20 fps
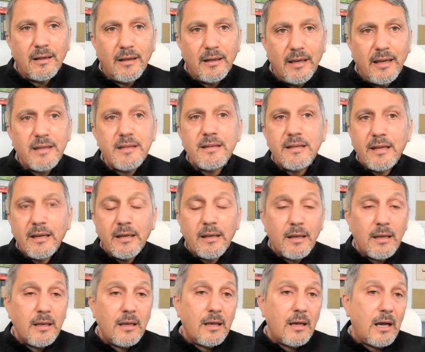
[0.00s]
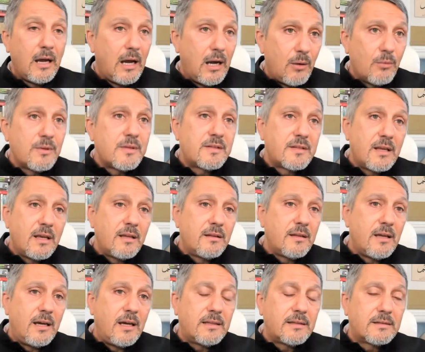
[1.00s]
ending, I would say
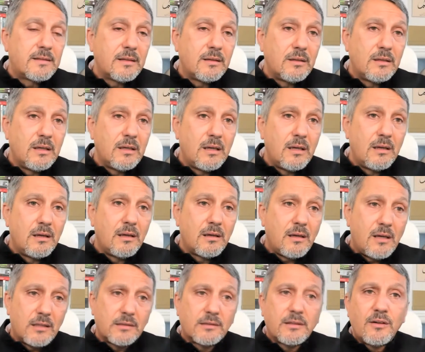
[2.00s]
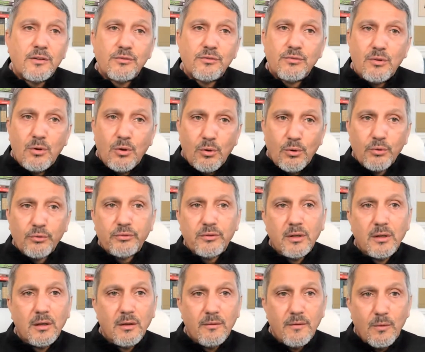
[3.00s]
that Qatar's
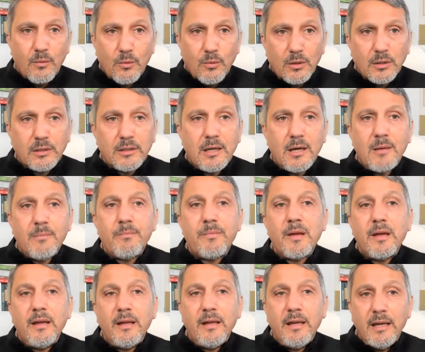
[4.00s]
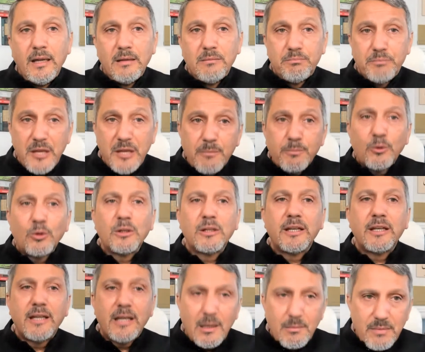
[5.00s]
hosting of a World Cup and people
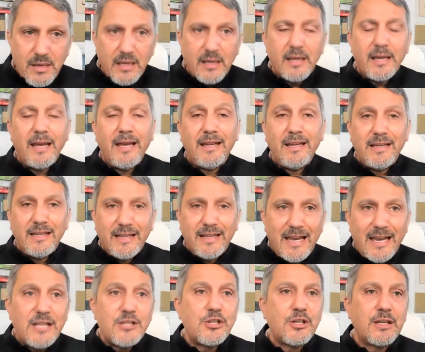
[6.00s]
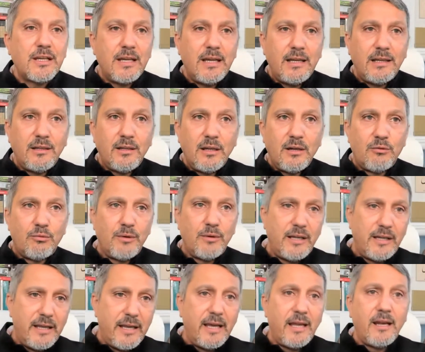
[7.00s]
coming and engaging and
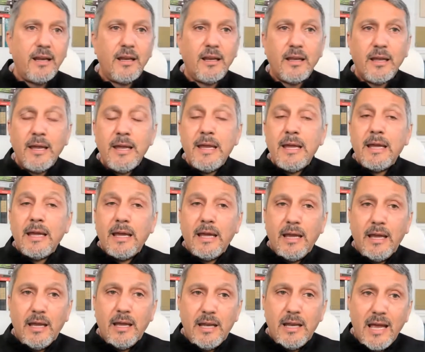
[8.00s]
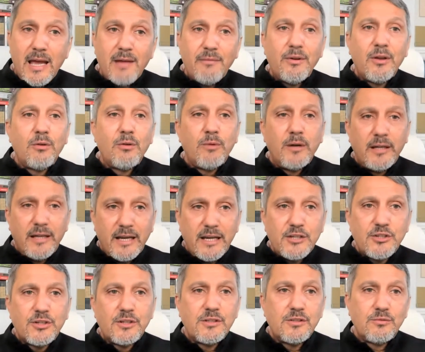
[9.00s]
relating and having
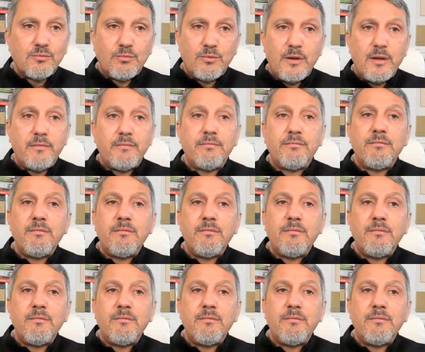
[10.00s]
relations with